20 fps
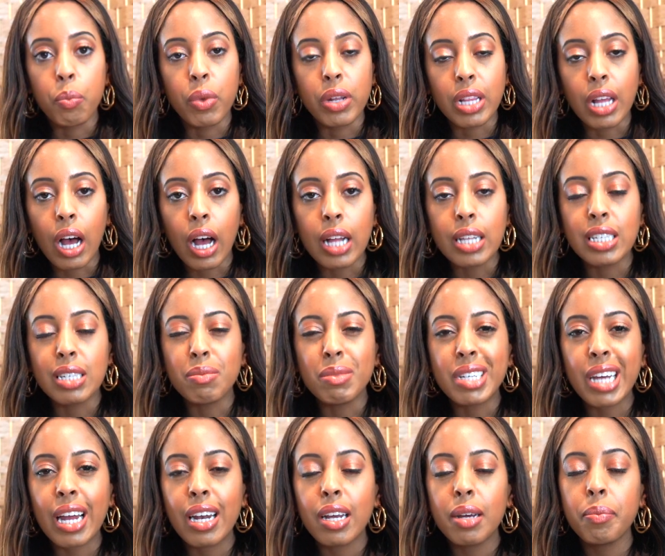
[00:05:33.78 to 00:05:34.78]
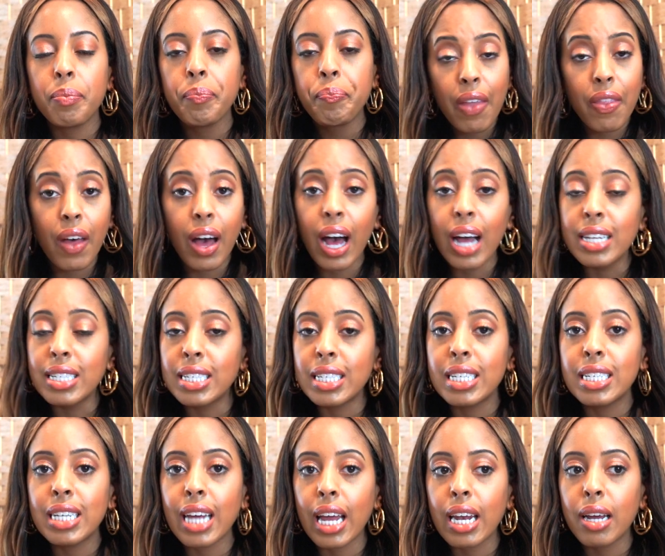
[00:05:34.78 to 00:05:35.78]
with the Hudson denim. The
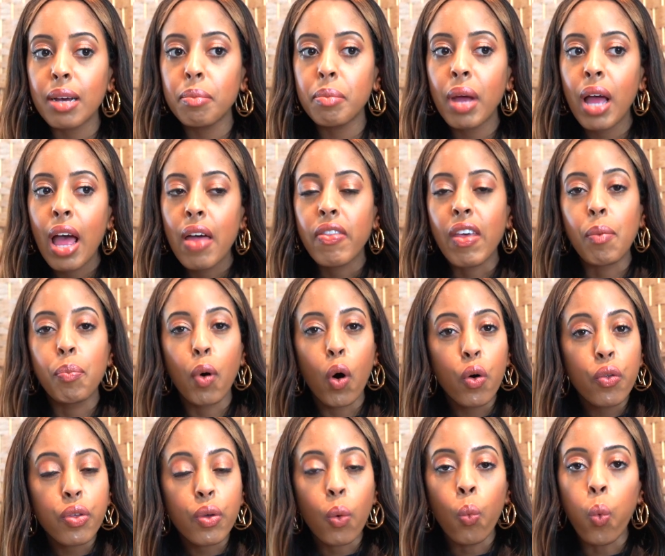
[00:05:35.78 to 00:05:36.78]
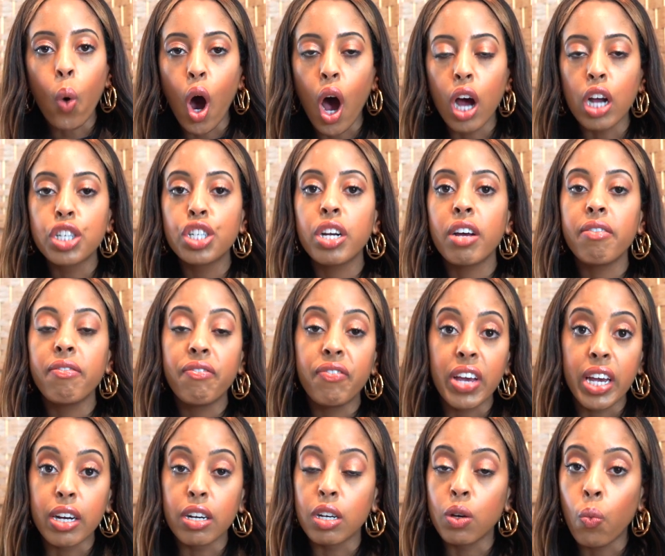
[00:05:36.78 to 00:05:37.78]
Hudson denim, they both wash
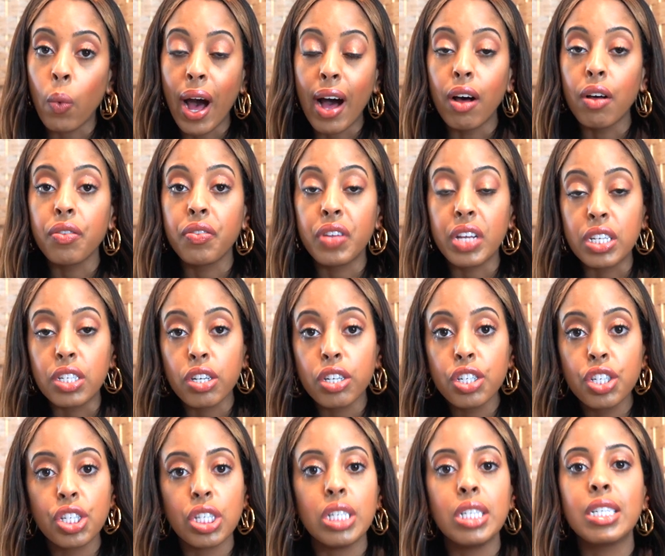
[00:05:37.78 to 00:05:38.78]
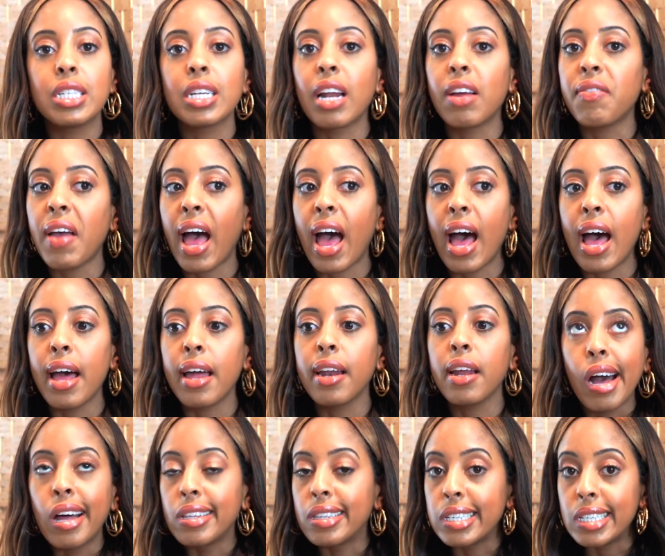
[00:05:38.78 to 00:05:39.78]
very well. These are jeans that I've had
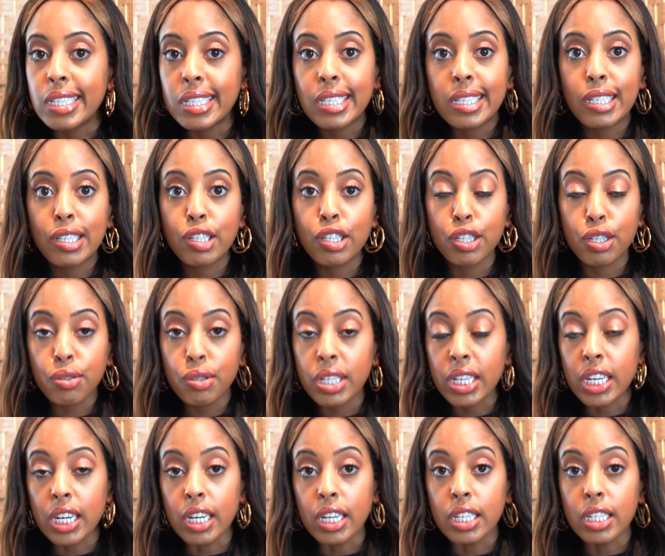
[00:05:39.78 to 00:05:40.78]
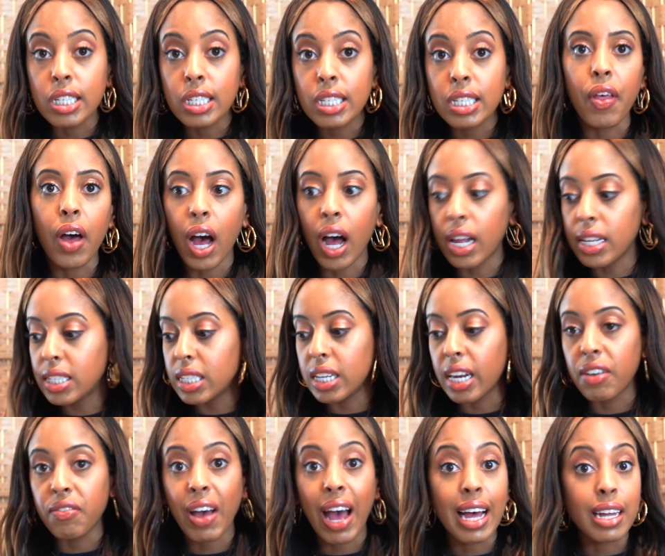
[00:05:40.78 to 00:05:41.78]
at least 2 years. The Hudson
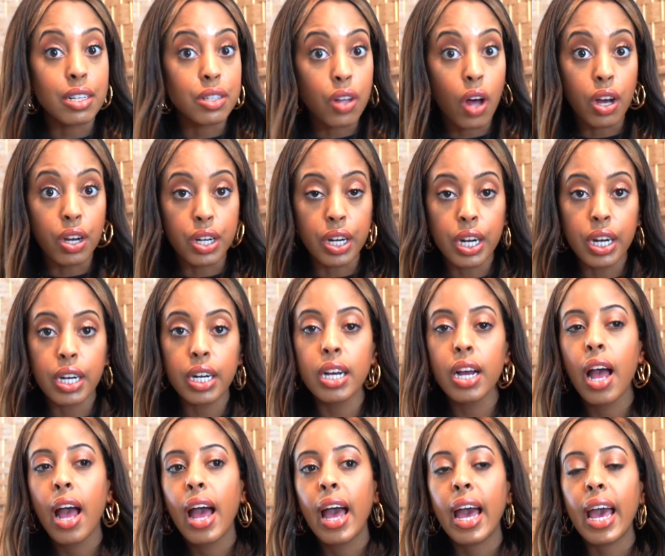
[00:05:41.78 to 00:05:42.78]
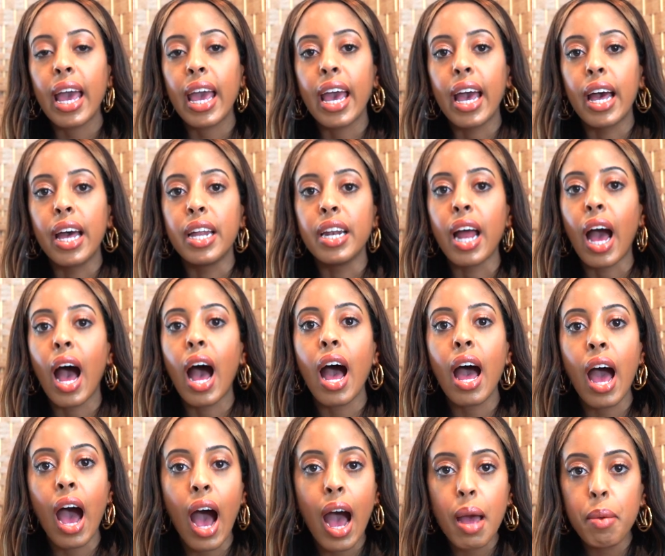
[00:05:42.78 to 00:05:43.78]
I've had longer, and
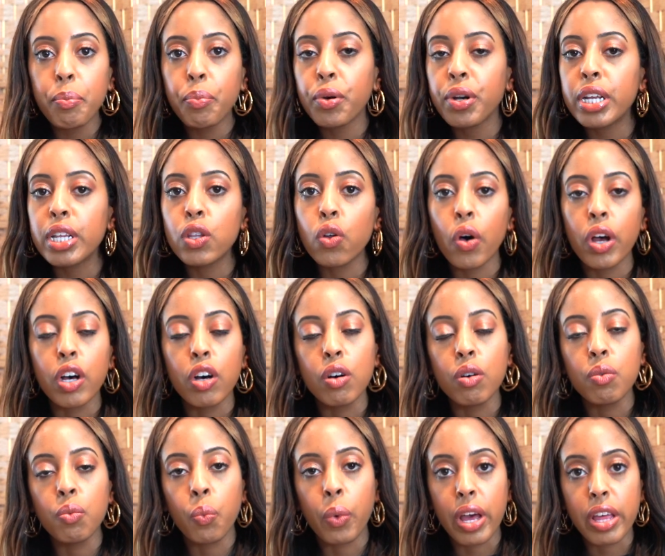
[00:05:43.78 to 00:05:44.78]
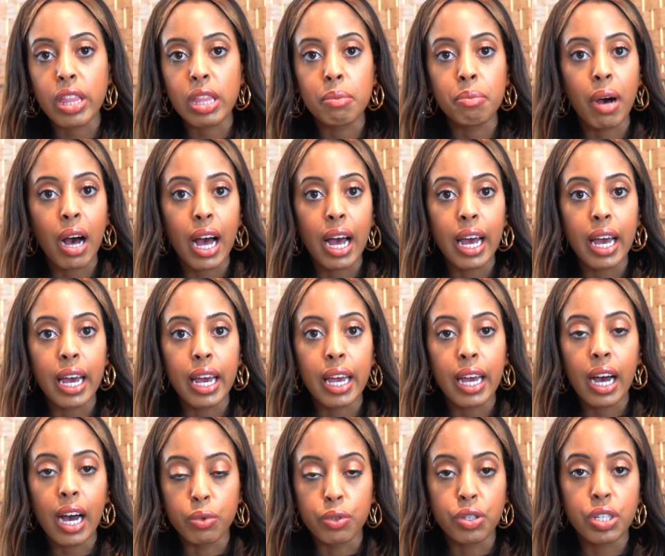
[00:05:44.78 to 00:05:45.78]
I'm pretty loyal with
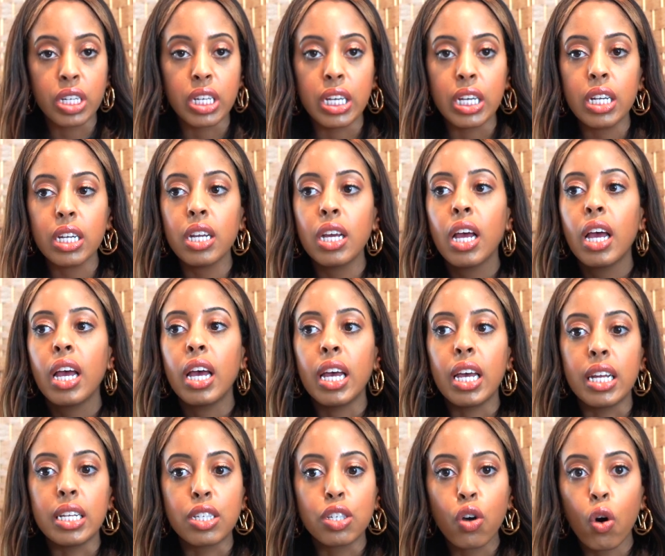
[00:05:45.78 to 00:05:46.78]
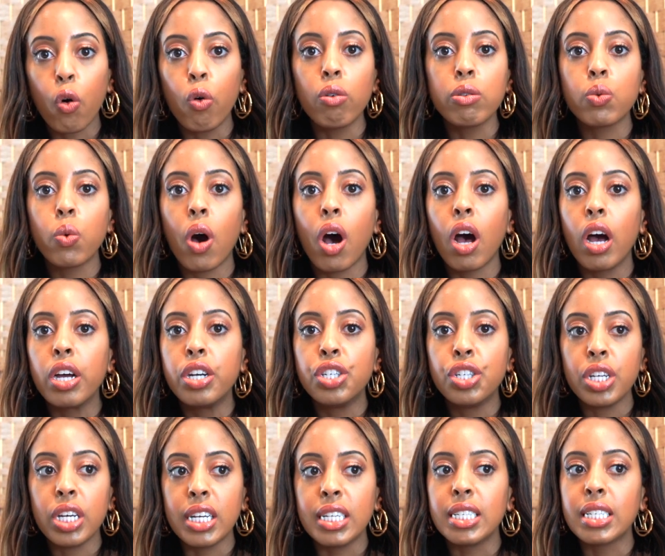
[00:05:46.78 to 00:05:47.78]
my routine. It's cold
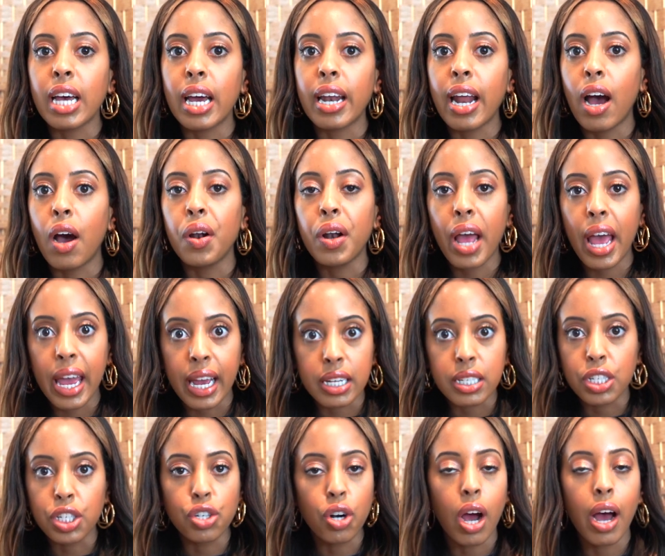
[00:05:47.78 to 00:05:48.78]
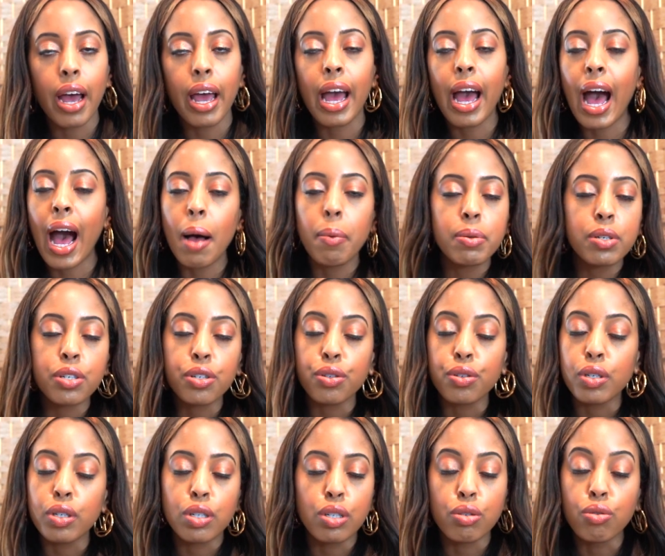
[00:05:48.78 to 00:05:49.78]
wash, inside out, hang to dry. I
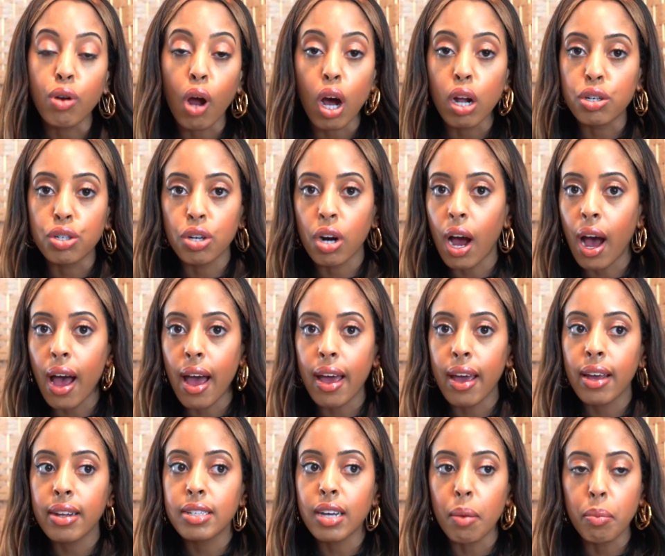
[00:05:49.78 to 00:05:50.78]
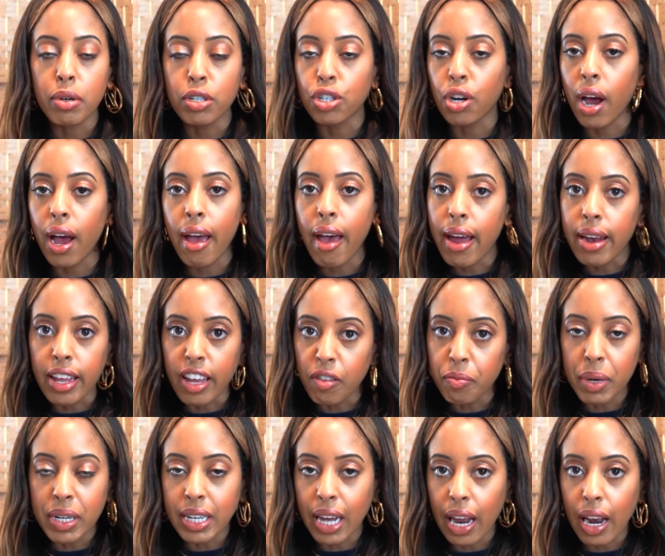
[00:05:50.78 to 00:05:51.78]
absolutely do not tumble dry any of
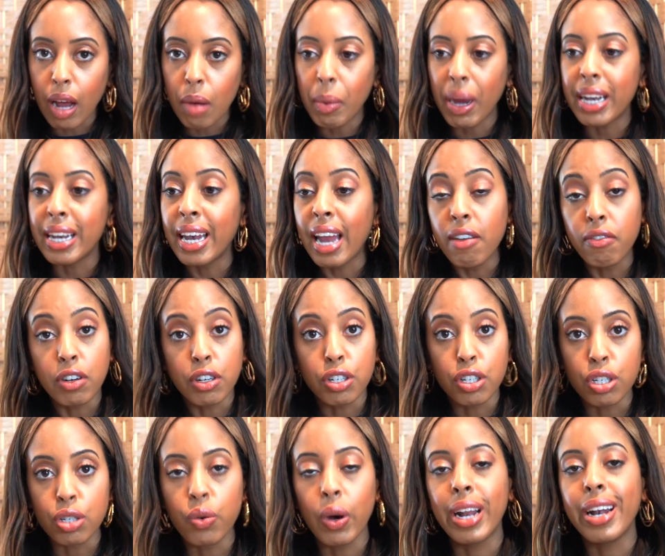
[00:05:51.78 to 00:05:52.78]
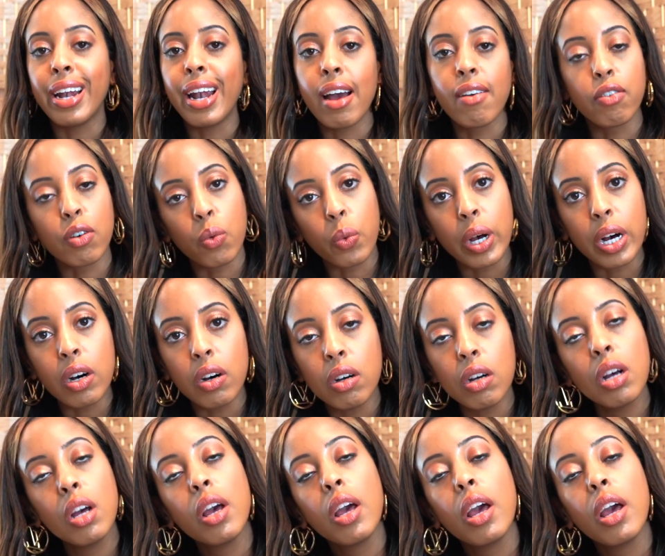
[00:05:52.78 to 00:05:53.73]
my denim. I never do, I never will.